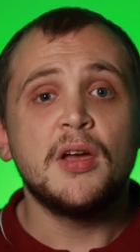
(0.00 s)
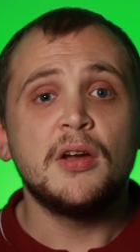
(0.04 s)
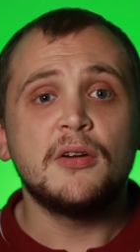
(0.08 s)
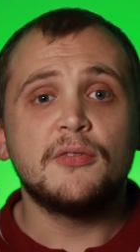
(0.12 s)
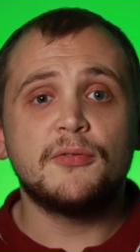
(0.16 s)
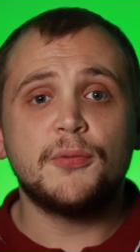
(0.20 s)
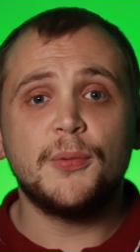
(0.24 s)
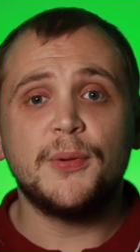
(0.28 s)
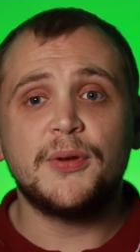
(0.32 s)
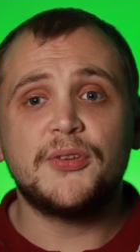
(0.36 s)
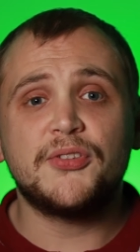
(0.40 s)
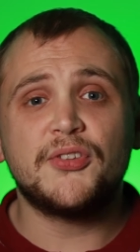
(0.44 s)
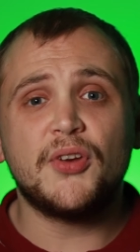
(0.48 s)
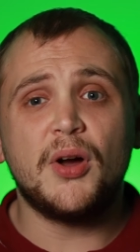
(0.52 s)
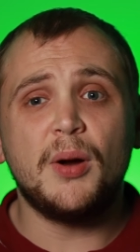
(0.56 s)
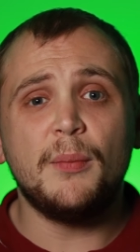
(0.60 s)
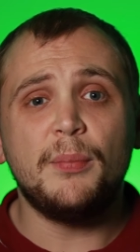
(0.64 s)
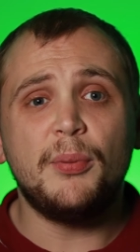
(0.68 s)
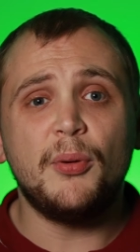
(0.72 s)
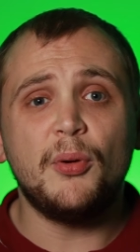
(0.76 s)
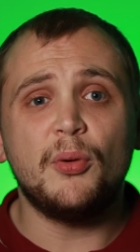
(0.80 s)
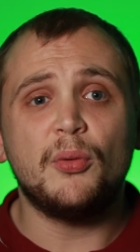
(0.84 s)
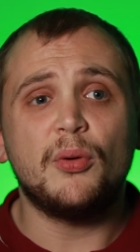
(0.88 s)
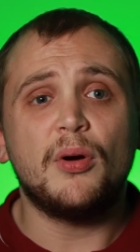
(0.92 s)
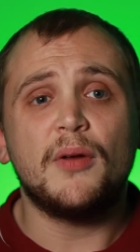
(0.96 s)
For
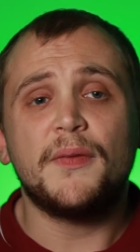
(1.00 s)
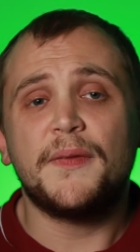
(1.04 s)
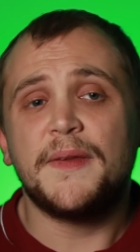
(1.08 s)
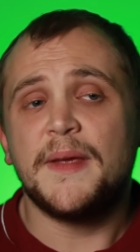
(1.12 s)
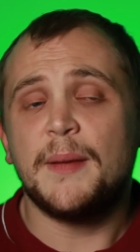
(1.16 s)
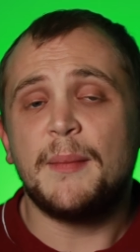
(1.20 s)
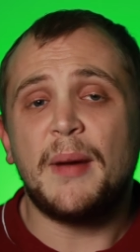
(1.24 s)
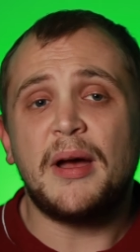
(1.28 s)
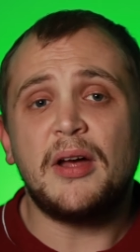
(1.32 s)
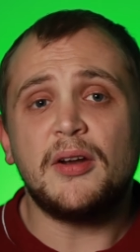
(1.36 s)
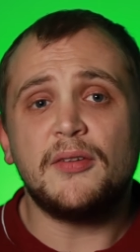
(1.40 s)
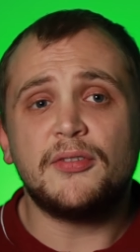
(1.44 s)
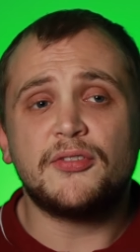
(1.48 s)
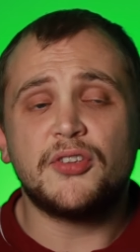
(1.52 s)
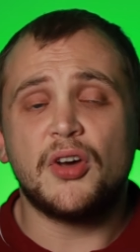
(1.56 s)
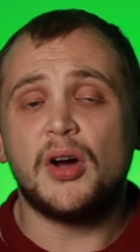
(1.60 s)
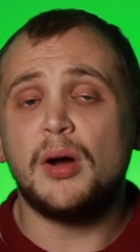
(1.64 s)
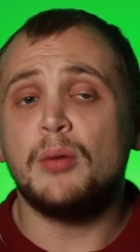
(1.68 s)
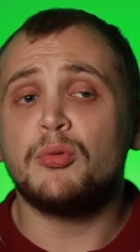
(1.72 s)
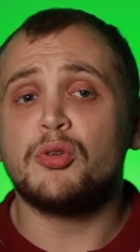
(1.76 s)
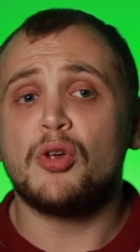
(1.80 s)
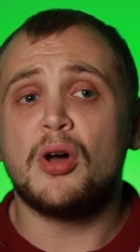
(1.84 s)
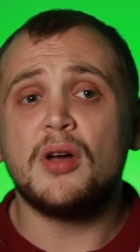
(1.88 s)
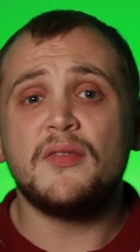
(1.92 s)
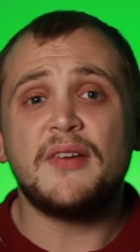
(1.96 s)
example, the amount of
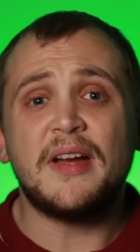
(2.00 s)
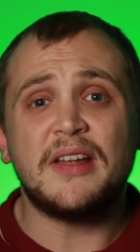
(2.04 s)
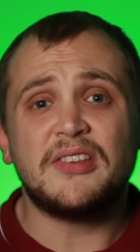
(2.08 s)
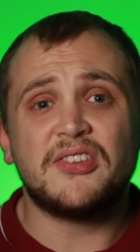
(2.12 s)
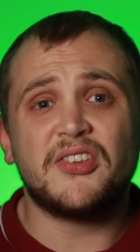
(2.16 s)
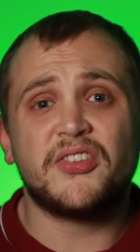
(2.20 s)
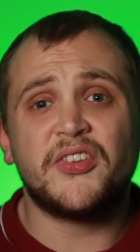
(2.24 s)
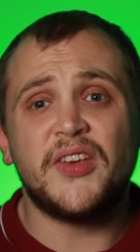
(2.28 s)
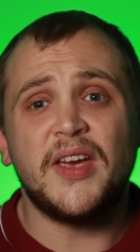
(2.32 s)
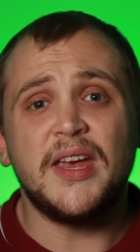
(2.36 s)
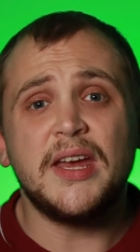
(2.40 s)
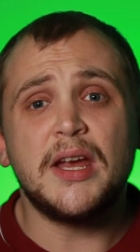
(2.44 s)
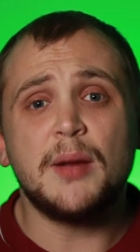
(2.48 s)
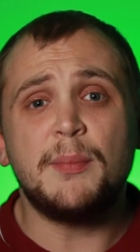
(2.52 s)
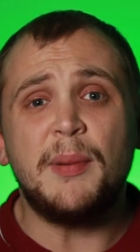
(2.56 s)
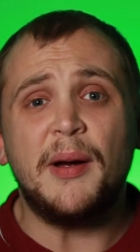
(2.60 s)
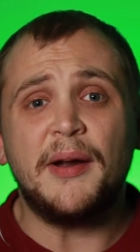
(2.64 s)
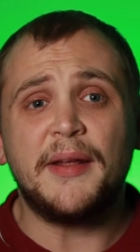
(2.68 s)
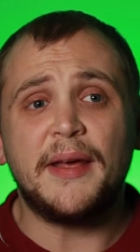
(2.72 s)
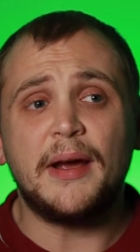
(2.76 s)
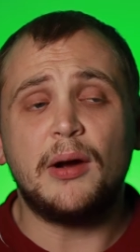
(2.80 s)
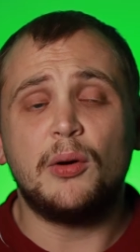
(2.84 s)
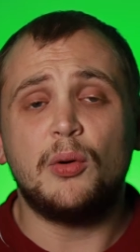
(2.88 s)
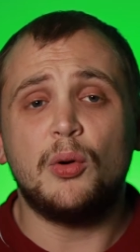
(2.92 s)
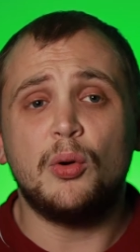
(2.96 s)
times I've had to take a
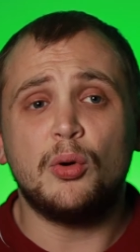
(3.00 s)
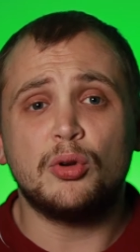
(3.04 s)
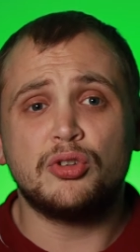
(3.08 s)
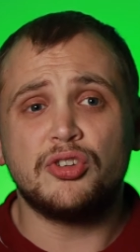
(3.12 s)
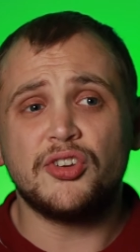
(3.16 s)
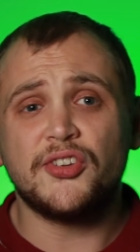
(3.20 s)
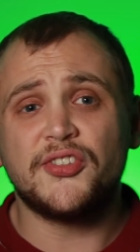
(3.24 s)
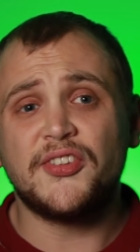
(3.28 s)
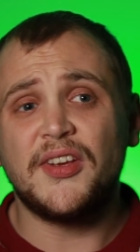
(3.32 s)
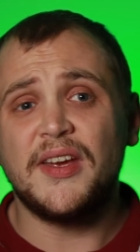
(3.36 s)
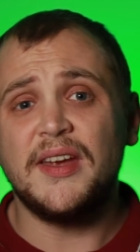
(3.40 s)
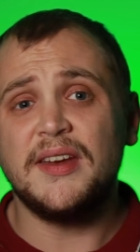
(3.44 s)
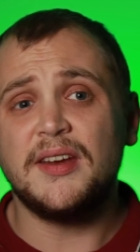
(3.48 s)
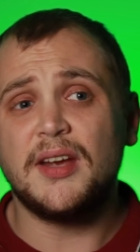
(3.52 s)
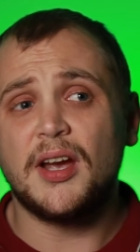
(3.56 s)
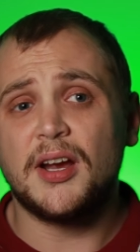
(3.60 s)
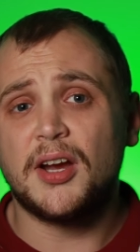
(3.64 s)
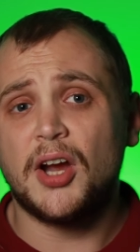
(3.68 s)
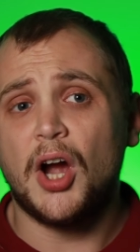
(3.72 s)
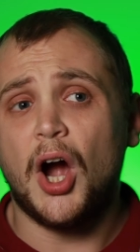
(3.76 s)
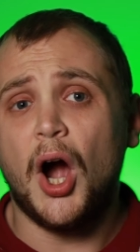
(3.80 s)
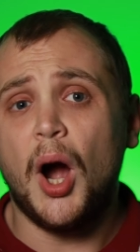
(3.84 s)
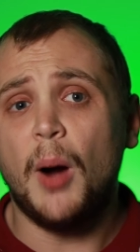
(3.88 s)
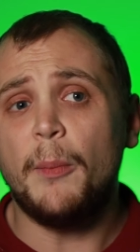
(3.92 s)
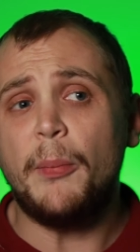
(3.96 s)
bud out or just take a
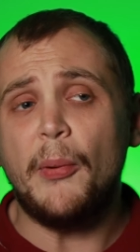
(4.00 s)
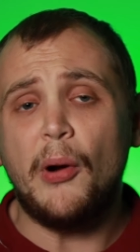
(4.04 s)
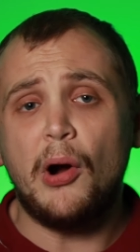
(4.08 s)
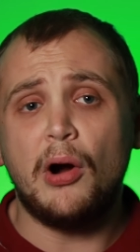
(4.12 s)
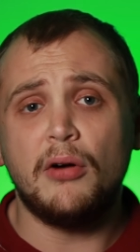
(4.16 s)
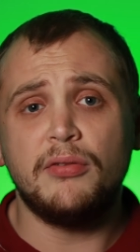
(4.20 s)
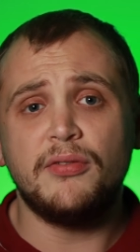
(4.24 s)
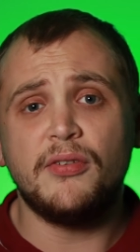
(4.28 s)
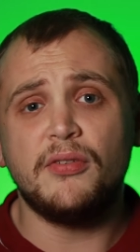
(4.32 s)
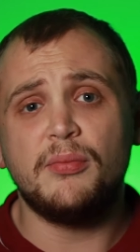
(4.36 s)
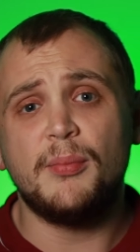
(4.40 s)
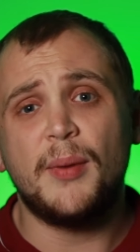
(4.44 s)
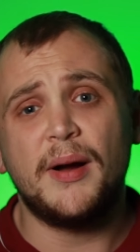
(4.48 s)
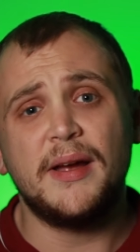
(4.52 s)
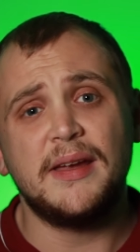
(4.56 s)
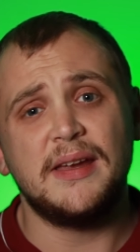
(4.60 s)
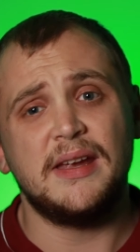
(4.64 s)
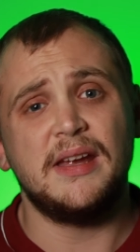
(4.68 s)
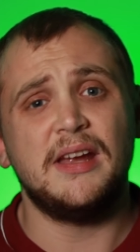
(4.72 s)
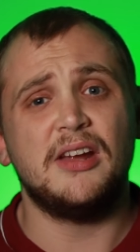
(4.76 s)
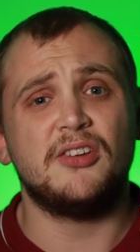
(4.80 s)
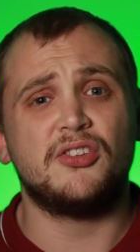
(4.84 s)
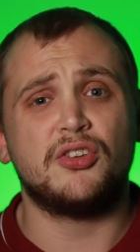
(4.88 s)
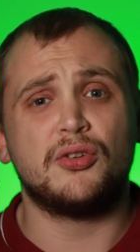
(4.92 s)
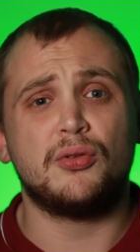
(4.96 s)
cup off of my
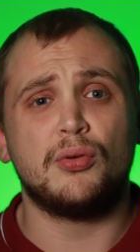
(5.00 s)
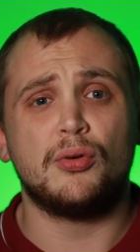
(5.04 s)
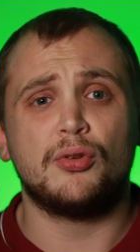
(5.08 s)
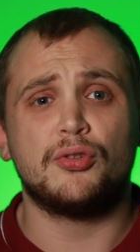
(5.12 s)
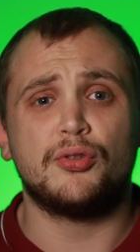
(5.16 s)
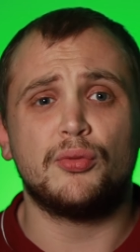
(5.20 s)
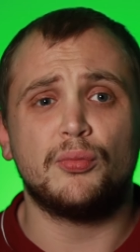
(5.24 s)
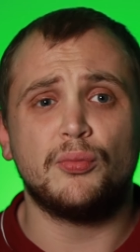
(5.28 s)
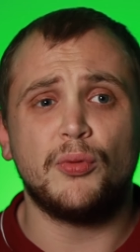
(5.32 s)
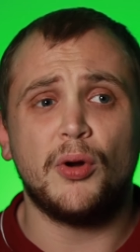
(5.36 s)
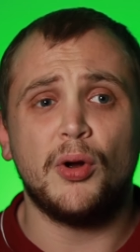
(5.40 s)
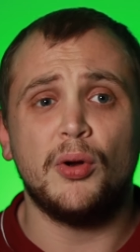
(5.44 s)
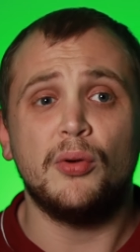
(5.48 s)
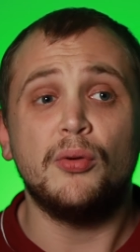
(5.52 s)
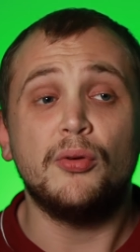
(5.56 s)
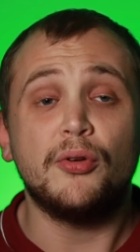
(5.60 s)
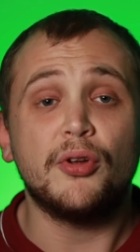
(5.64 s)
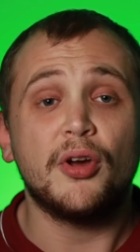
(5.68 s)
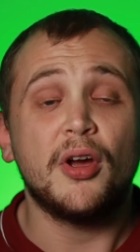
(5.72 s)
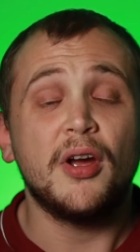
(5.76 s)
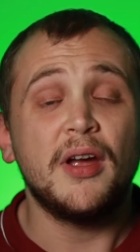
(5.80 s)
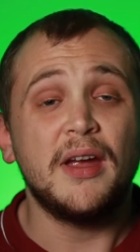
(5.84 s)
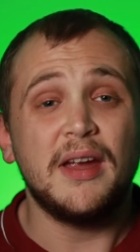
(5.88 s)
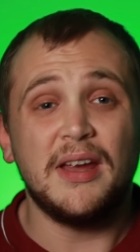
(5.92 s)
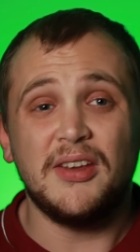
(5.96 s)
ear to cross a
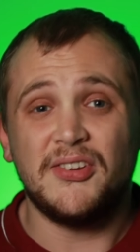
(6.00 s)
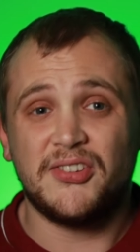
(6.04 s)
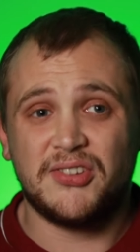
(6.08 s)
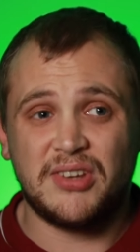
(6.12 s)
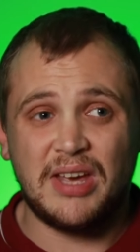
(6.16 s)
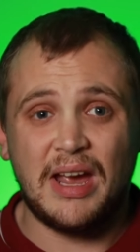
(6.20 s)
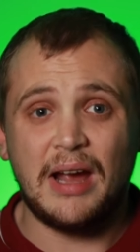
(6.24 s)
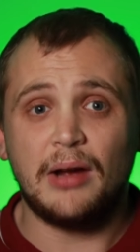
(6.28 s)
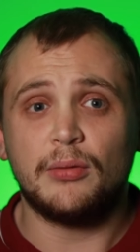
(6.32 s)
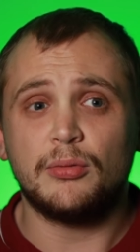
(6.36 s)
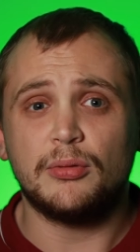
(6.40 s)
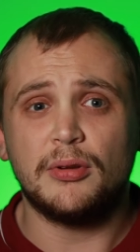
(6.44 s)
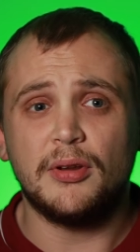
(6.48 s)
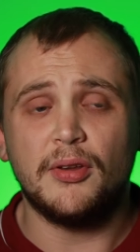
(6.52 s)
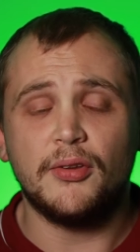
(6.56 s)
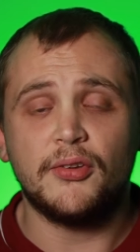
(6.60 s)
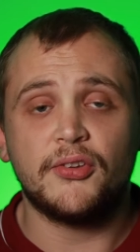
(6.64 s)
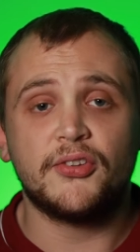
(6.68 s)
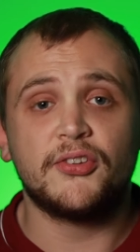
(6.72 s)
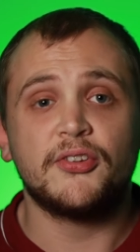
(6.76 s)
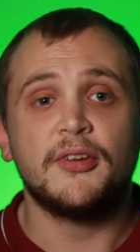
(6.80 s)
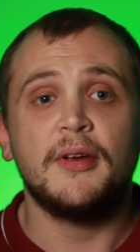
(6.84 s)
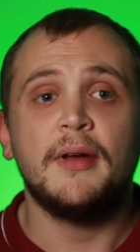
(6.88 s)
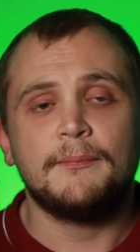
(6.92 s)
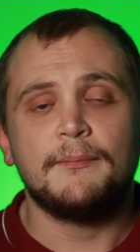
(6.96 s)
road is
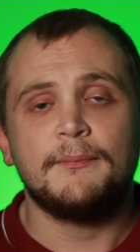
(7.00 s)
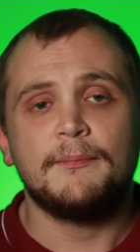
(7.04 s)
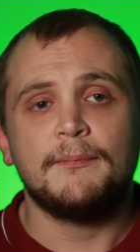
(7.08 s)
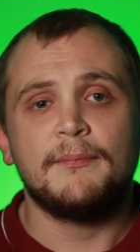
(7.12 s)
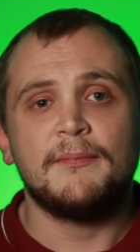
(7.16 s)
countless.